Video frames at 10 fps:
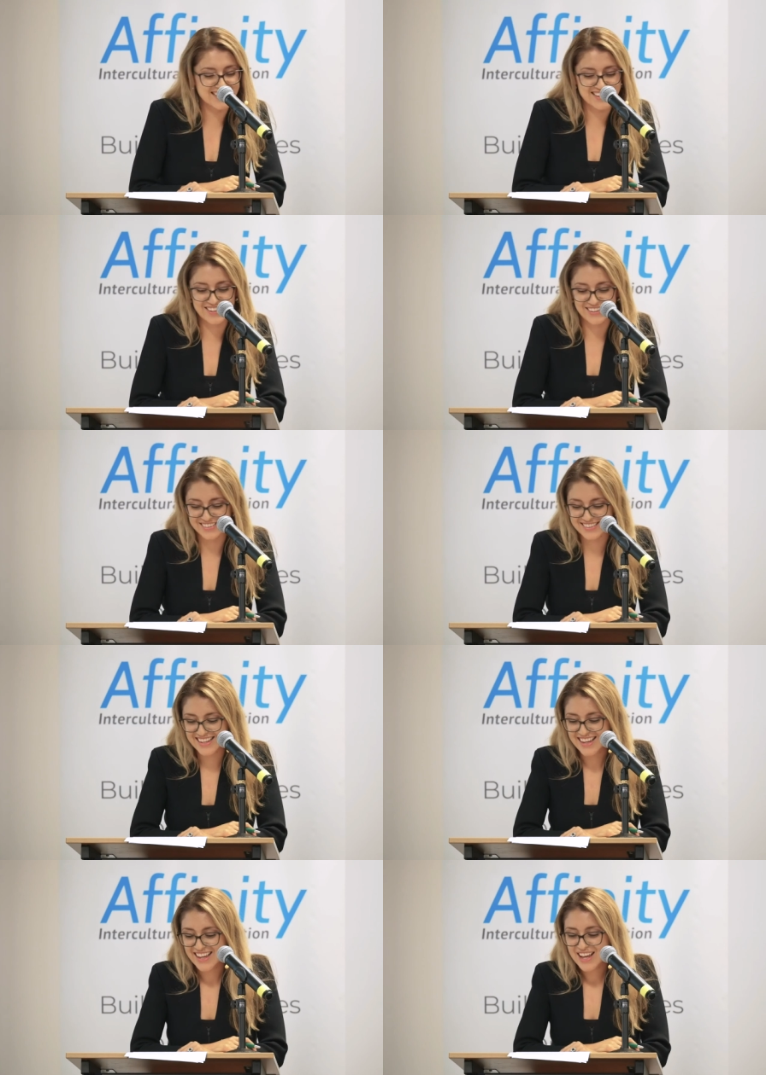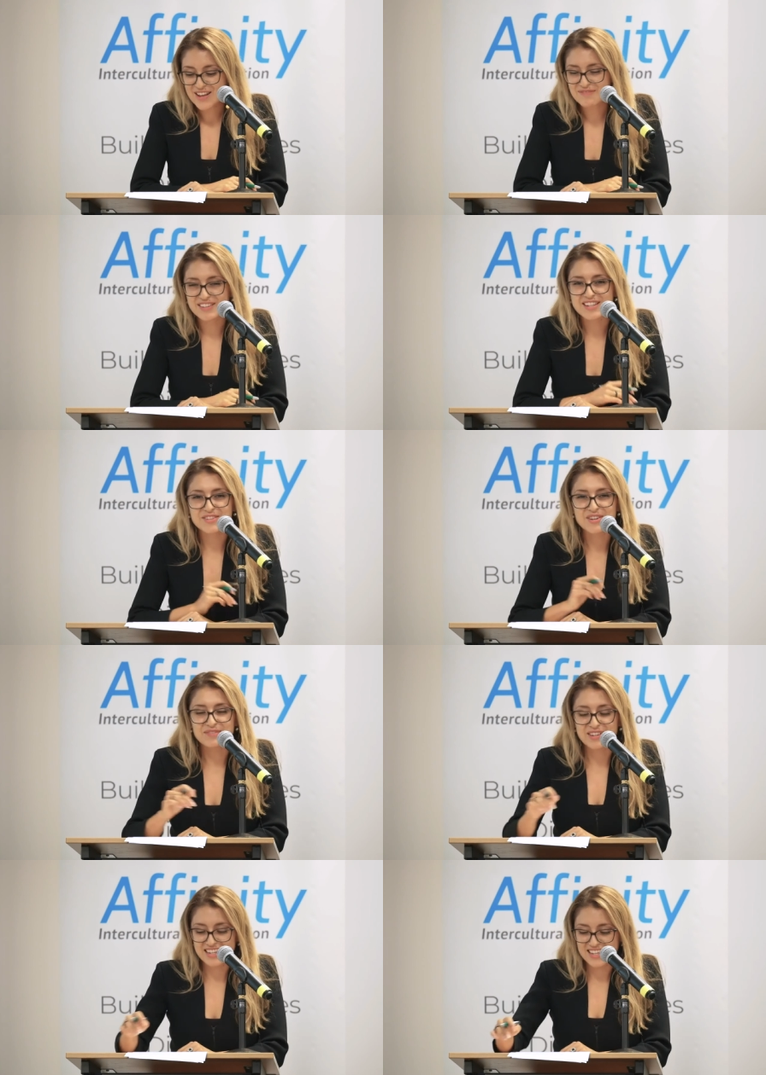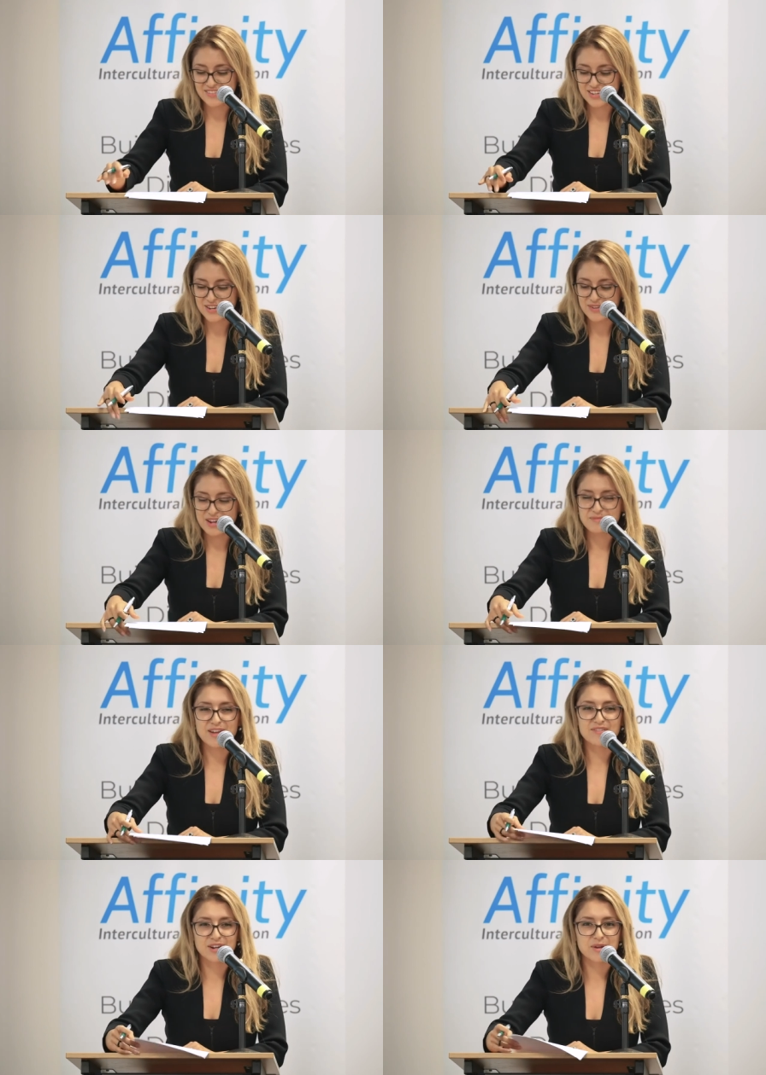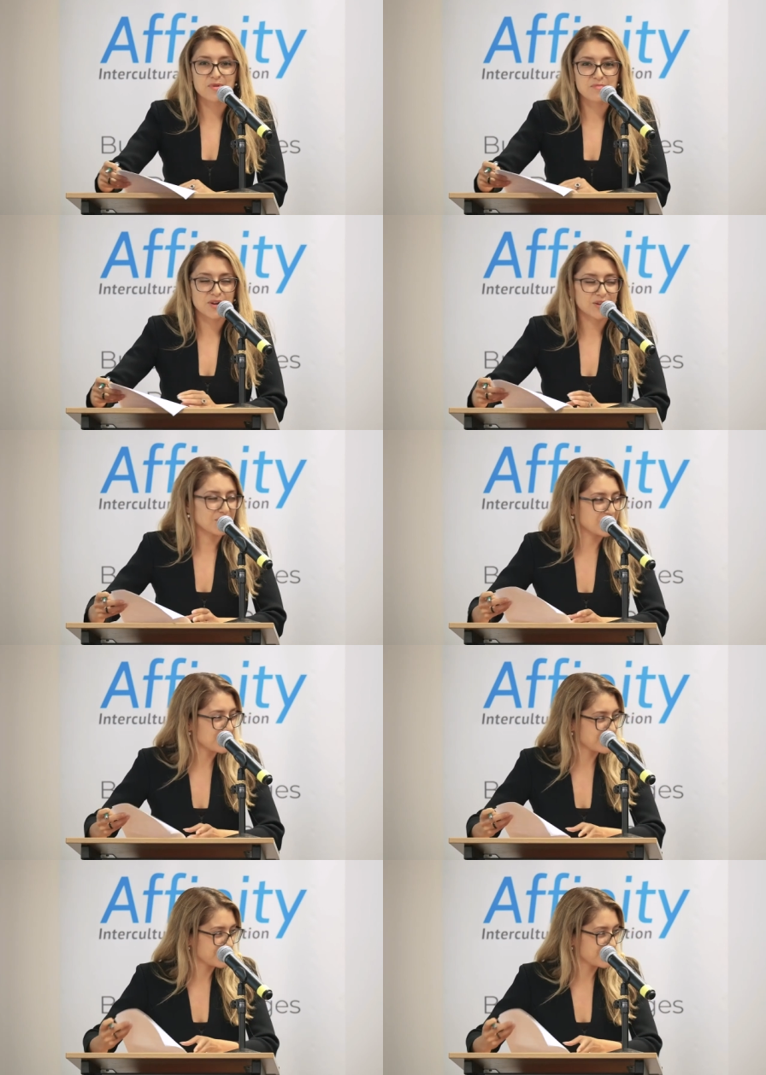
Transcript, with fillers: years old. Please join me in giving Kareem a very warm welcome.